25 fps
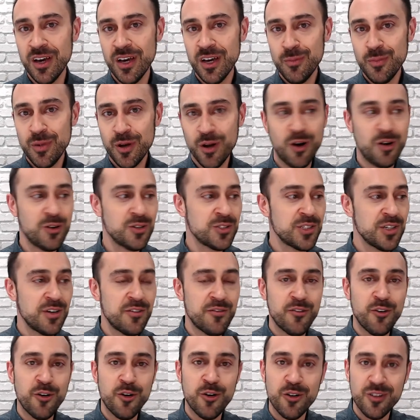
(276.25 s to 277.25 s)
but also
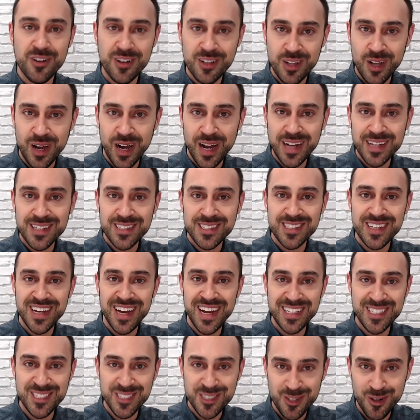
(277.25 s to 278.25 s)
for her clients
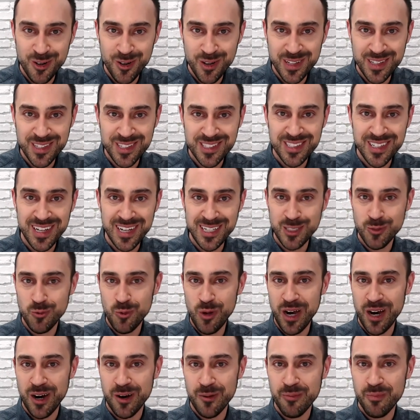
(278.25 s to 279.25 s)
and students as
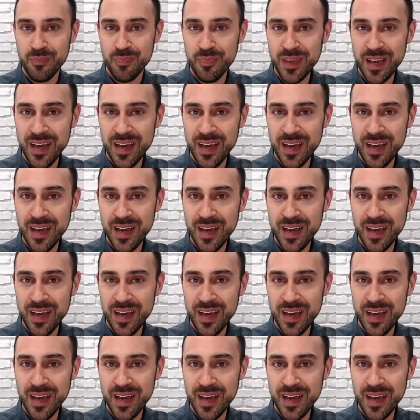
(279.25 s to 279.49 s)
well.